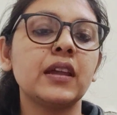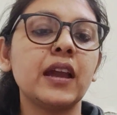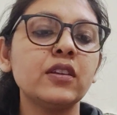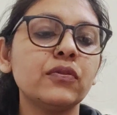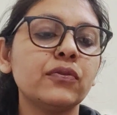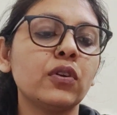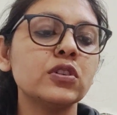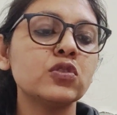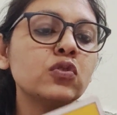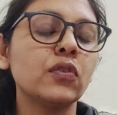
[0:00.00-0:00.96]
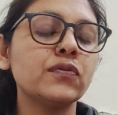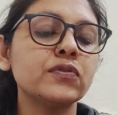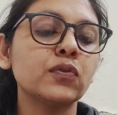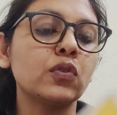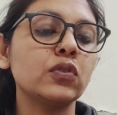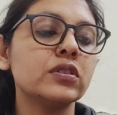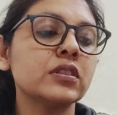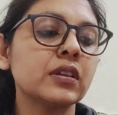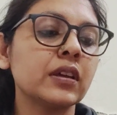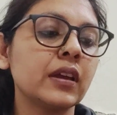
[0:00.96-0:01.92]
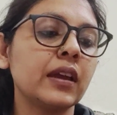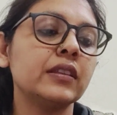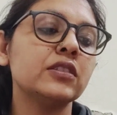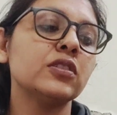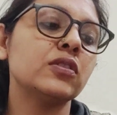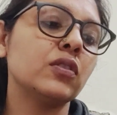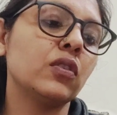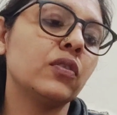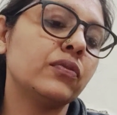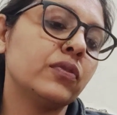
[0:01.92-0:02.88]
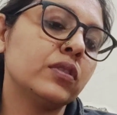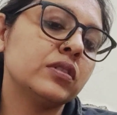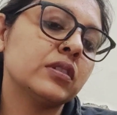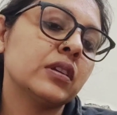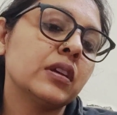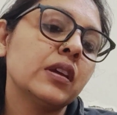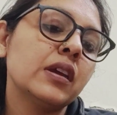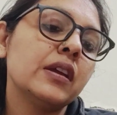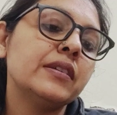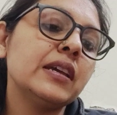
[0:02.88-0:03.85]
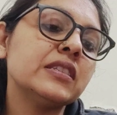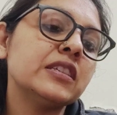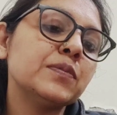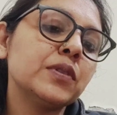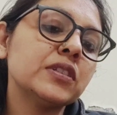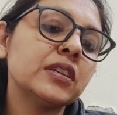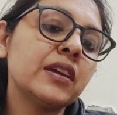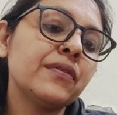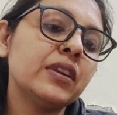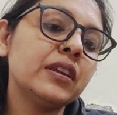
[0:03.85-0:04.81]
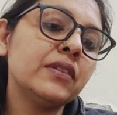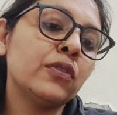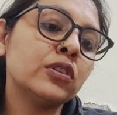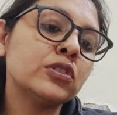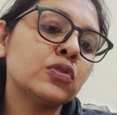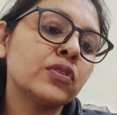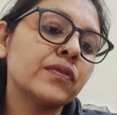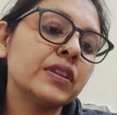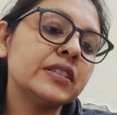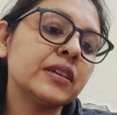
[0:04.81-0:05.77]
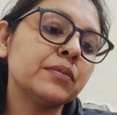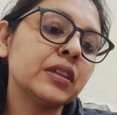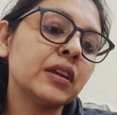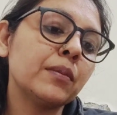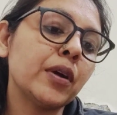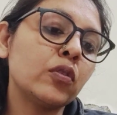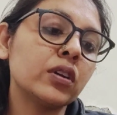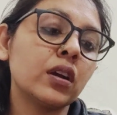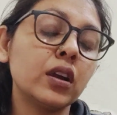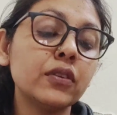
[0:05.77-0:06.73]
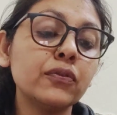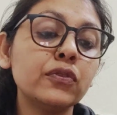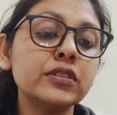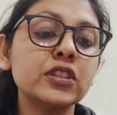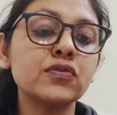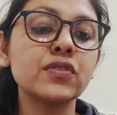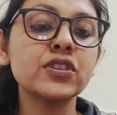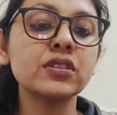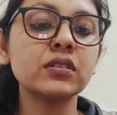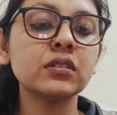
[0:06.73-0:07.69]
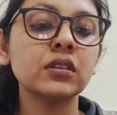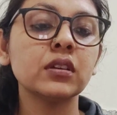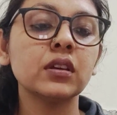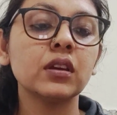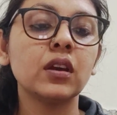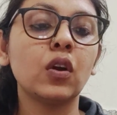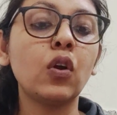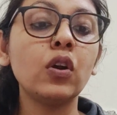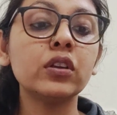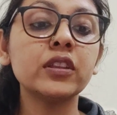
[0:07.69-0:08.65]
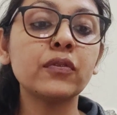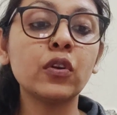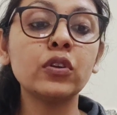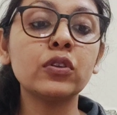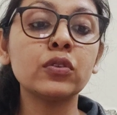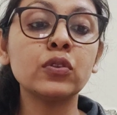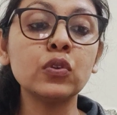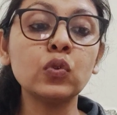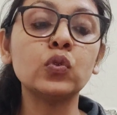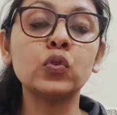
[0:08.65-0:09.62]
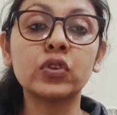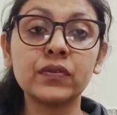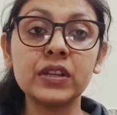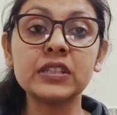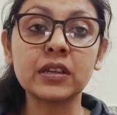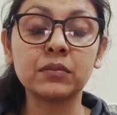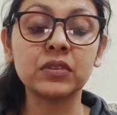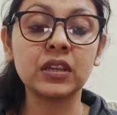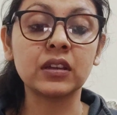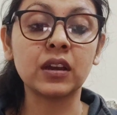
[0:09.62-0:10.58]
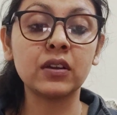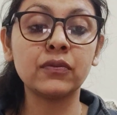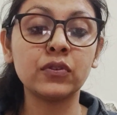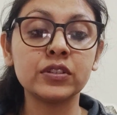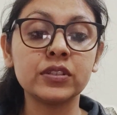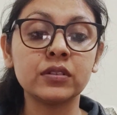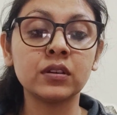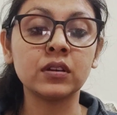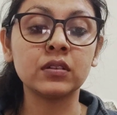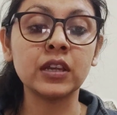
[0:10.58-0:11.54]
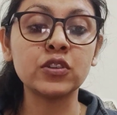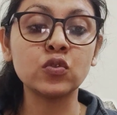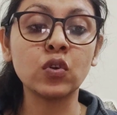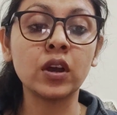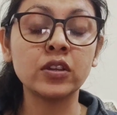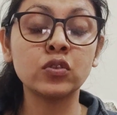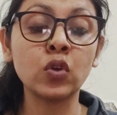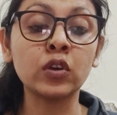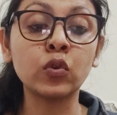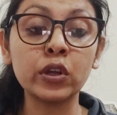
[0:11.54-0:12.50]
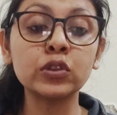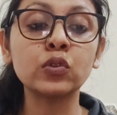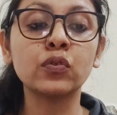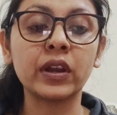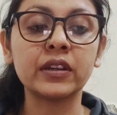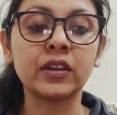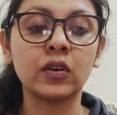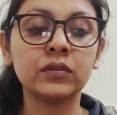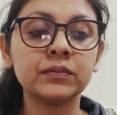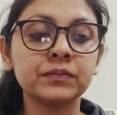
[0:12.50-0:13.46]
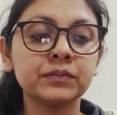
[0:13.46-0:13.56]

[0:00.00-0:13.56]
9 of Wands, 2 of Swords and the 3 of Wands. Yes, this person definitely wants to reveal something about a hurtful situation, or they want you to reveal something hurtful that you are going through right now.